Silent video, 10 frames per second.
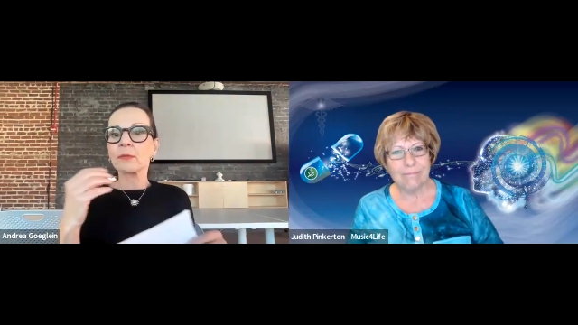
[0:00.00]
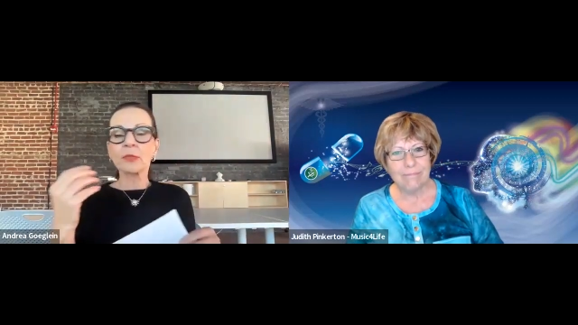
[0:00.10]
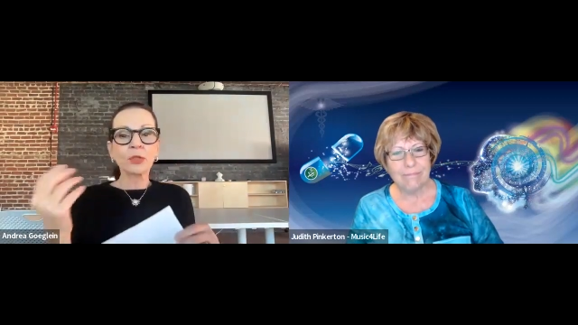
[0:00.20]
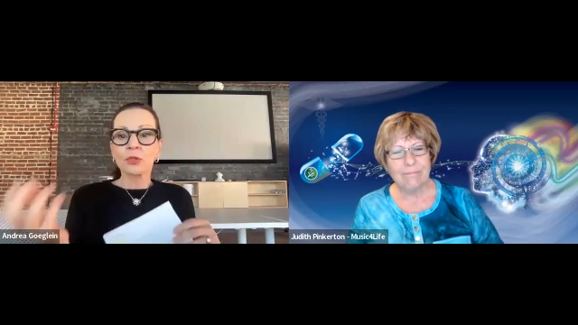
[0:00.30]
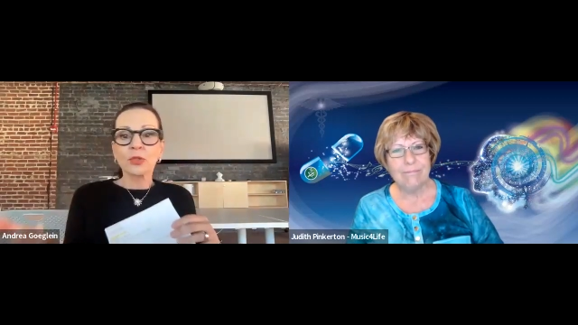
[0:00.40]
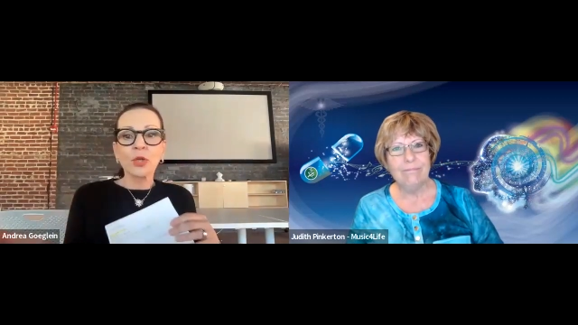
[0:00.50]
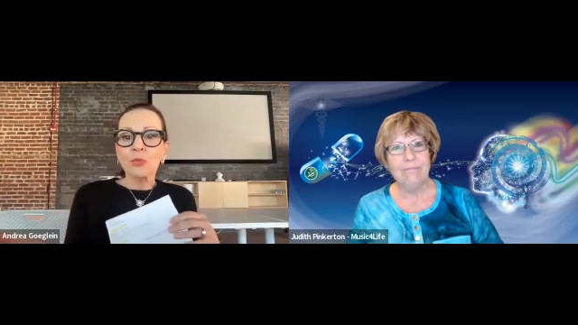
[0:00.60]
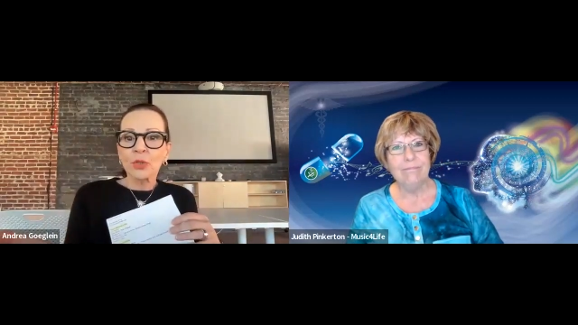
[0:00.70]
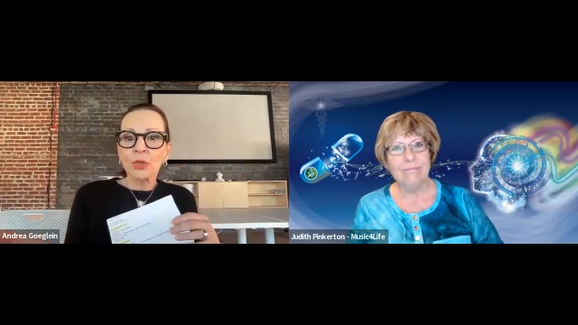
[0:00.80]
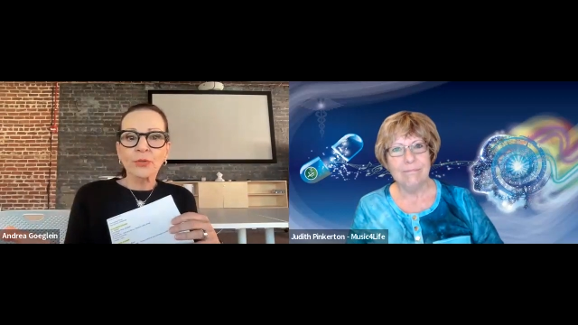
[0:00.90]

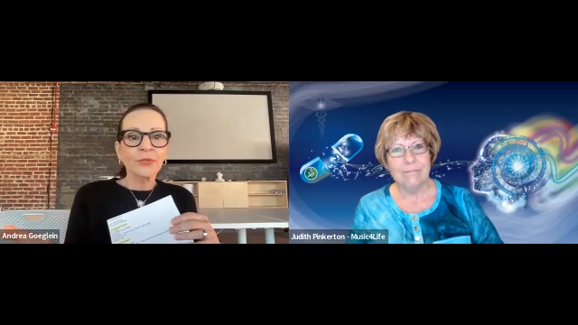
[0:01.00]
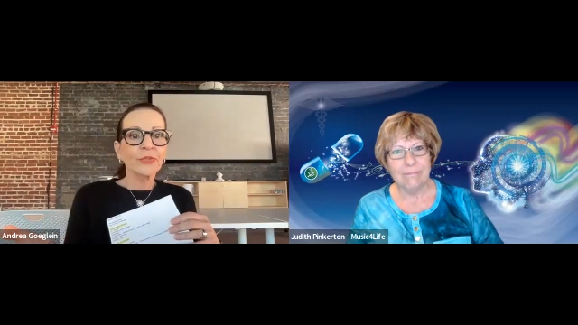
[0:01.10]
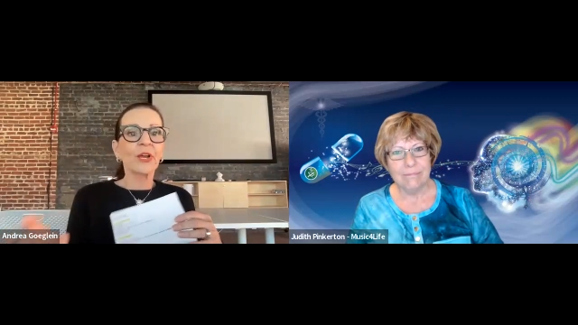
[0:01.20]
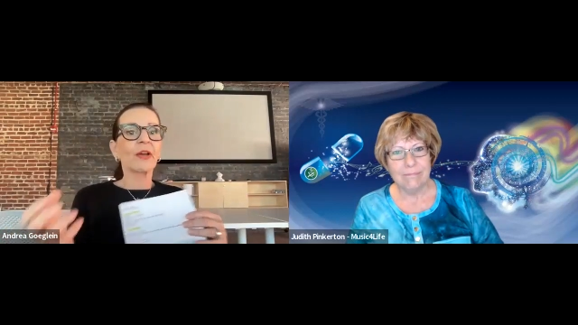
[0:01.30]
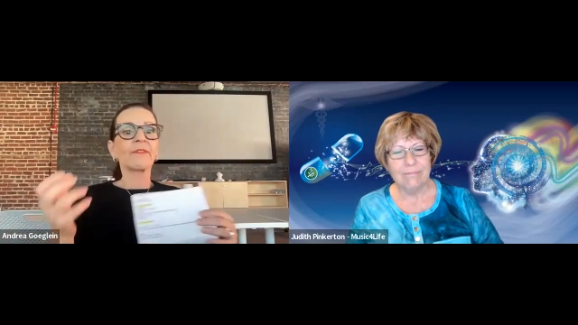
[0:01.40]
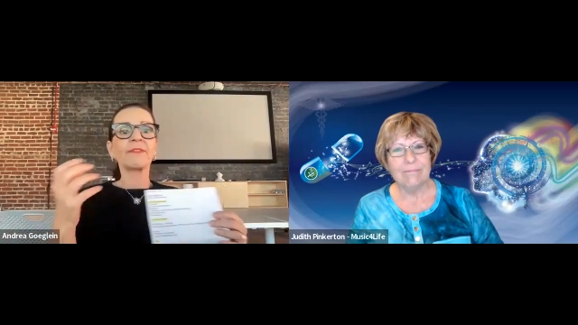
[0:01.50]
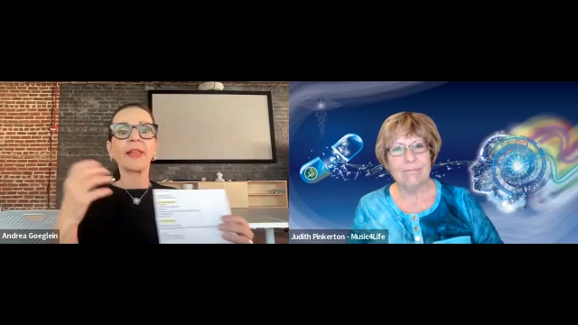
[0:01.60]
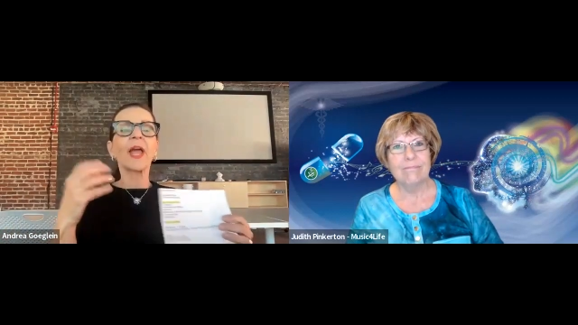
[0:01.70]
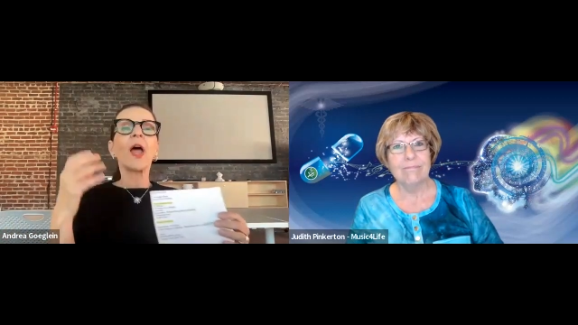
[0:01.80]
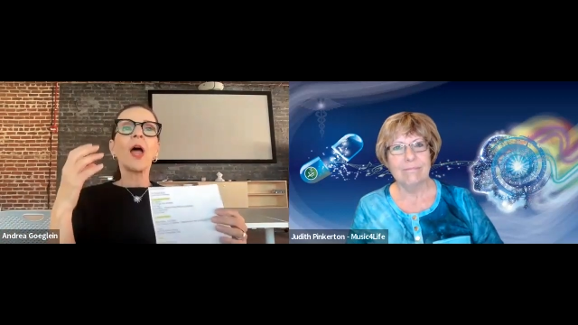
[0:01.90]
Speaker 1: social stuff
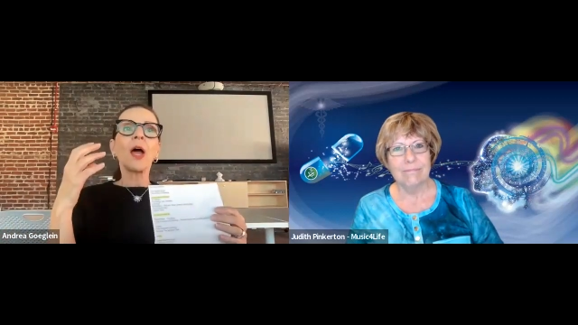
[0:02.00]
like